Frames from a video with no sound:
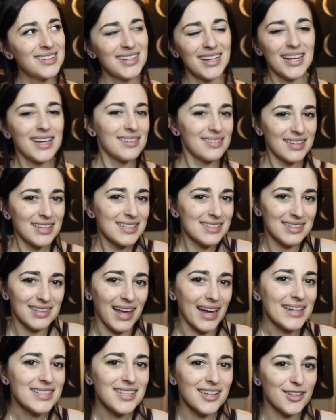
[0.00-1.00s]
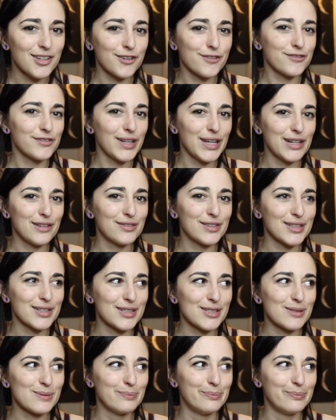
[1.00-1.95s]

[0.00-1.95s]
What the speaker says: he's liked other flavors,